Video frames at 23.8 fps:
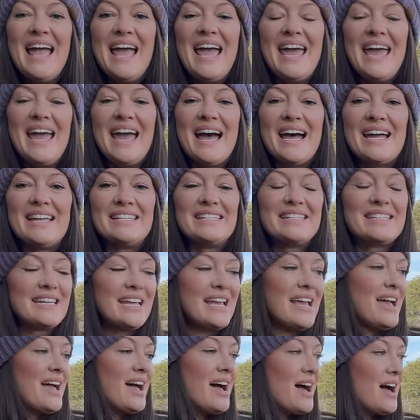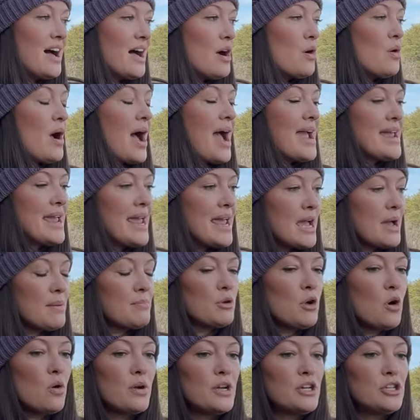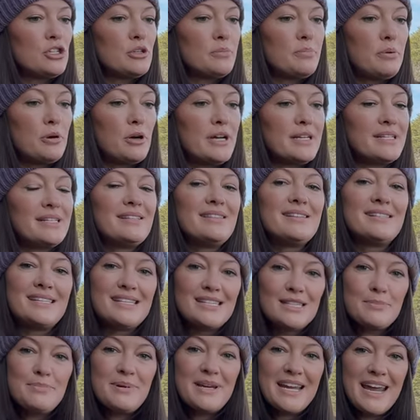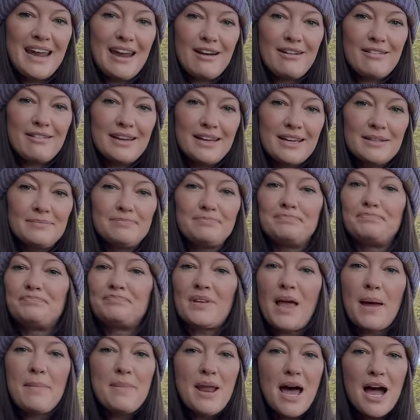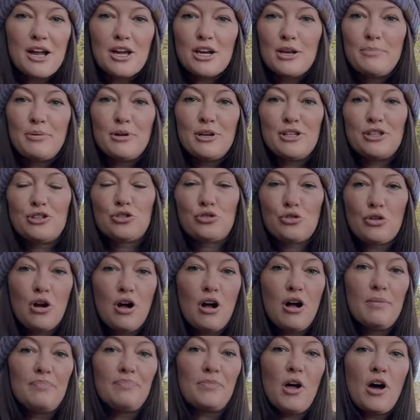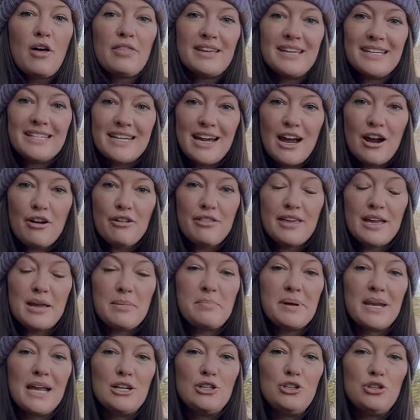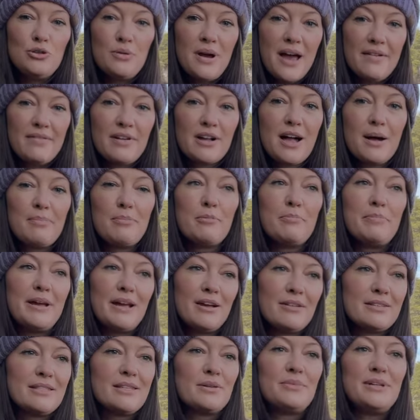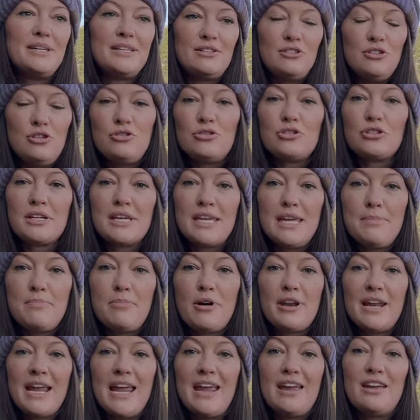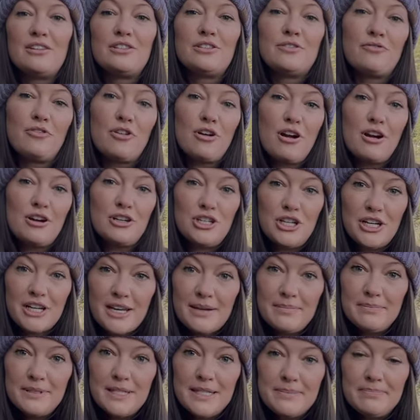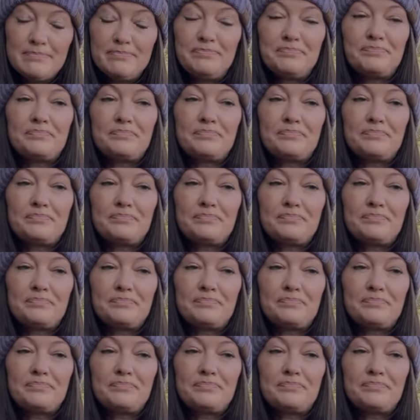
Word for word: And uh, I am going to put this is a big area, I'm not going to put straw on the entire thing, but I do have a couple bales that we usually keep on hands for our chickens.